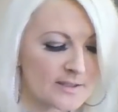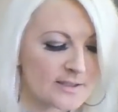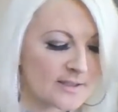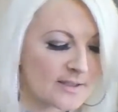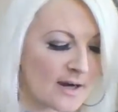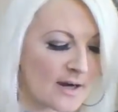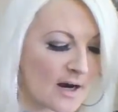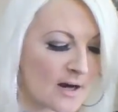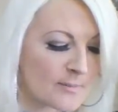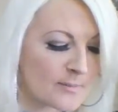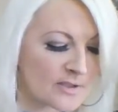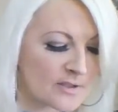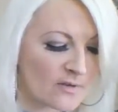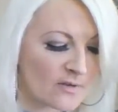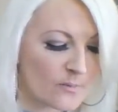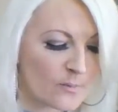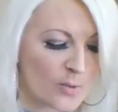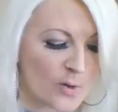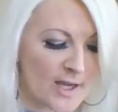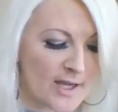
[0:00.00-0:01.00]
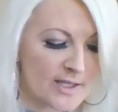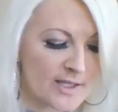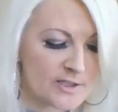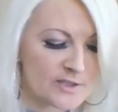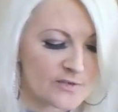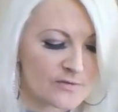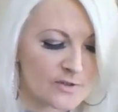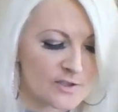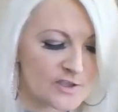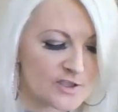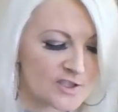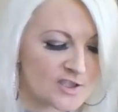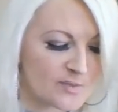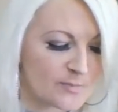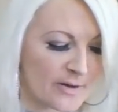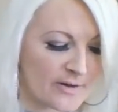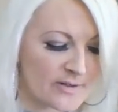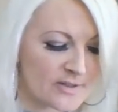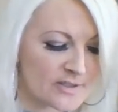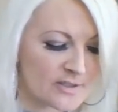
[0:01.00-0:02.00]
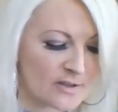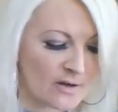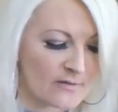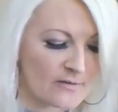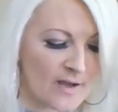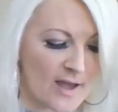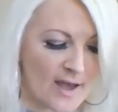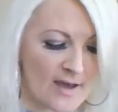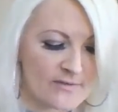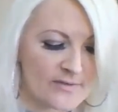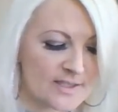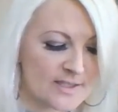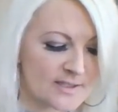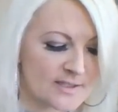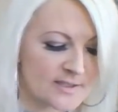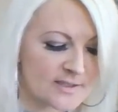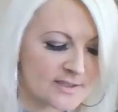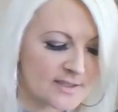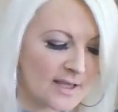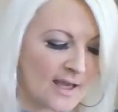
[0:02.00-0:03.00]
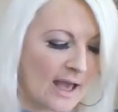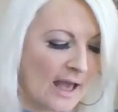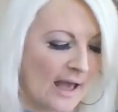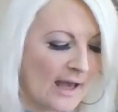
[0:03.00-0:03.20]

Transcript: the garment of praise for the spirit of heaviness,